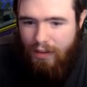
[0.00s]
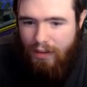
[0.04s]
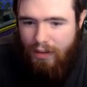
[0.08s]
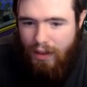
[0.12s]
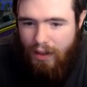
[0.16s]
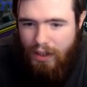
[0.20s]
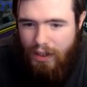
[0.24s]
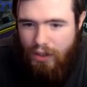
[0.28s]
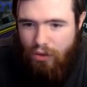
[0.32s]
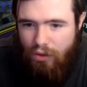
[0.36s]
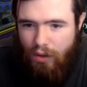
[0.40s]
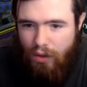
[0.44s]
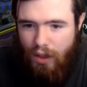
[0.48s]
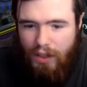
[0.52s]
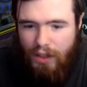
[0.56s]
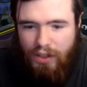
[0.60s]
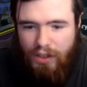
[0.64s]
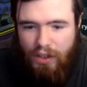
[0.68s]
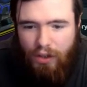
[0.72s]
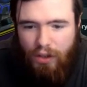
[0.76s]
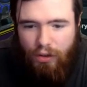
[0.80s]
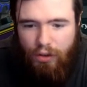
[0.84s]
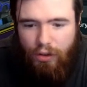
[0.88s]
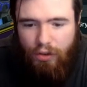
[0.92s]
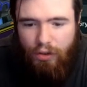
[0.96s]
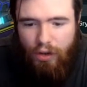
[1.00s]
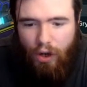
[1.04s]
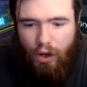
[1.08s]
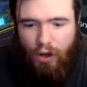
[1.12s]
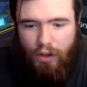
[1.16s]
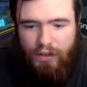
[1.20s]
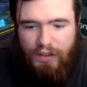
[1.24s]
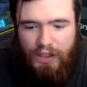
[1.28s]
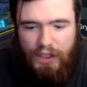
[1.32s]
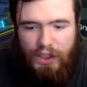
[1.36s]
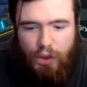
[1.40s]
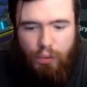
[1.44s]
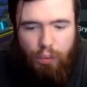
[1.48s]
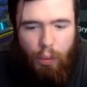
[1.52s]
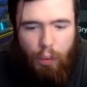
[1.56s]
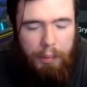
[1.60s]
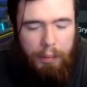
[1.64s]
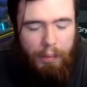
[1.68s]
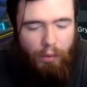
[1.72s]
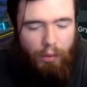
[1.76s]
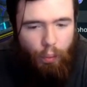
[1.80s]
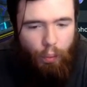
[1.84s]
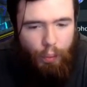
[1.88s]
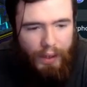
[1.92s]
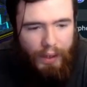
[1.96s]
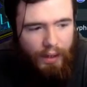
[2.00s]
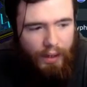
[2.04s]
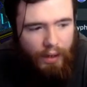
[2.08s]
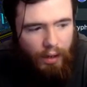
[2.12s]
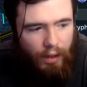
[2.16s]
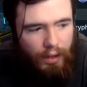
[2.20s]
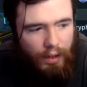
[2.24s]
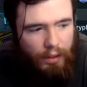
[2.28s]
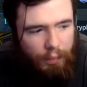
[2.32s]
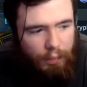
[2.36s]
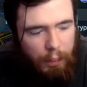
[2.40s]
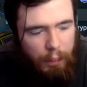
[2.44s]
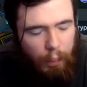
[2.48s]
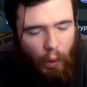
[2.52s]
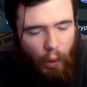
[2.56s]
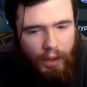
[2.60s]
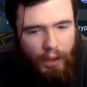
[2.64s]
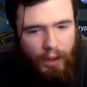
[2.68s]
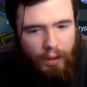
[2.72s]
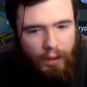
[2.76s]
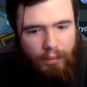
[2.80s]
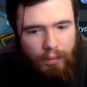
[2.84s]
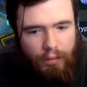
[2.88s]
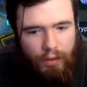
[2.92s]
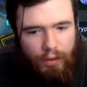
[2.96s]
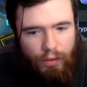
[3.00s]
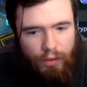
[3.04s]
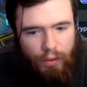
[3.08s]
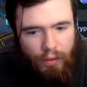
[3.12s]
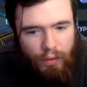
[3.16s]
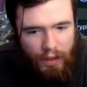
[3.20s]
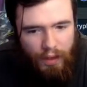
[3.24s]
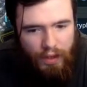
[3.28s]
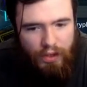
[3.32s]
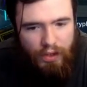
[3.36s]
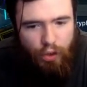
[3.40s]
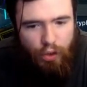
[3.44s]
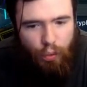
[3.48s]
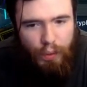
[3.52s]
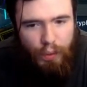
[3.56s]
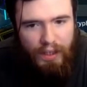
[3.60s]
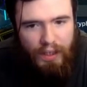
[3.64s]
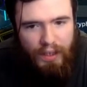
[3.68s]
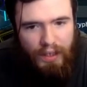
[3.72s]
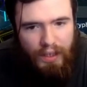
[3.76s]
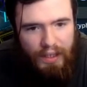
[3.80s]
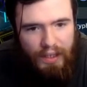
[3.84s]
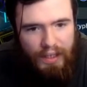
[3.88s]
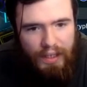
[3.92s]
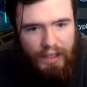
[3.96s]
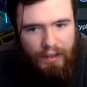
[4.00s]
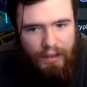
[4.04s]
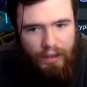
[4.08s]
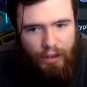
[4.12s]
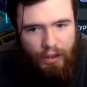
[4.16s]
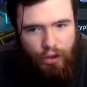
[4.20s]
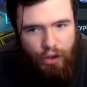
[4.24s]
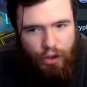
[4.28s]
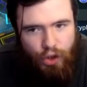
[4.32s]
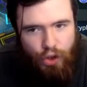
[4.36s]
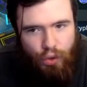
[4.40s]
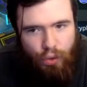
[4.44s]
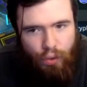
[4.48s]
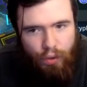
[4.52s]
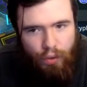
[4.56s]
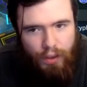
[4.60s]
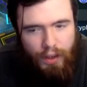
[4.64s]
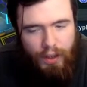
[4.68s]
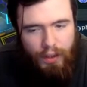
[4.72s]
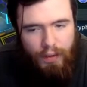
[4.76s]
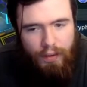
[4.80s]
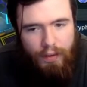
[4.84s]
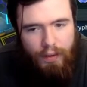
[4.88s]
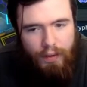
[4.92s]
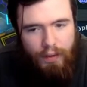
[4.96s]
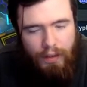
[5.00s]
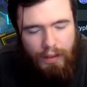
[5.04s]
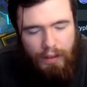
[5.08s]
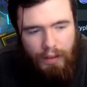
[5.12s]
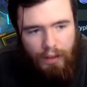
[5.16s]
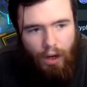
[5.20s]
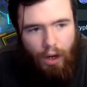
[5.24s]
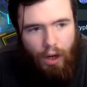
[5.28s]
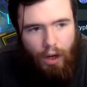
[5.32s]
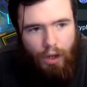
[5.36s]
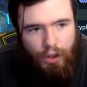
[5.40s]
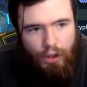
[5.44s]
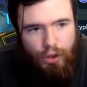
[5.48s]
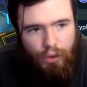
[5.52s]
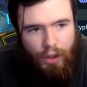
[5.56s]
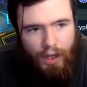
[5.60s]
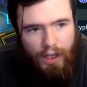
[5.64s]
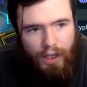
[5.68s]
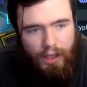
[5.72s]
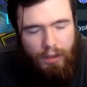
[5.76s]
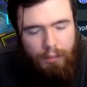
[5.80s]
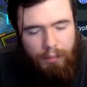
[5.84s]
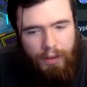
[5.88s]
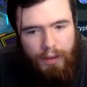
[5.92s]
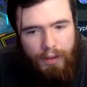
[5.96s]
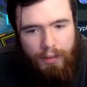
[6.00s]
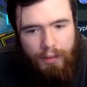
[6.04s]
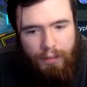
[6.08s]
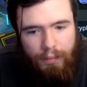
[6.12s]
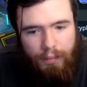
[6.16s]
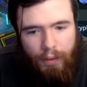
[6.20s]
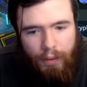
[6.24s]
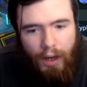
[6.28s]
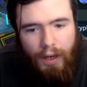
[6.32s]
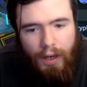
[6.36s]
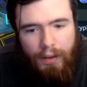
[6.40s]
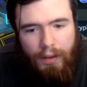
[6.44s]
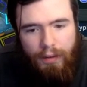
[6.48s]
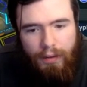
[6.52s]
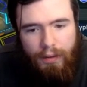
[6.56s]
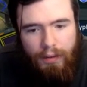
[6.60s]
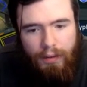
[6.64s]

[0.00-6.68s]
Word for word: Okay, so now he's going to use host. This is what we were waiting on. We wanted him to do this so we can negate and destroy the House Dragonmaid, right?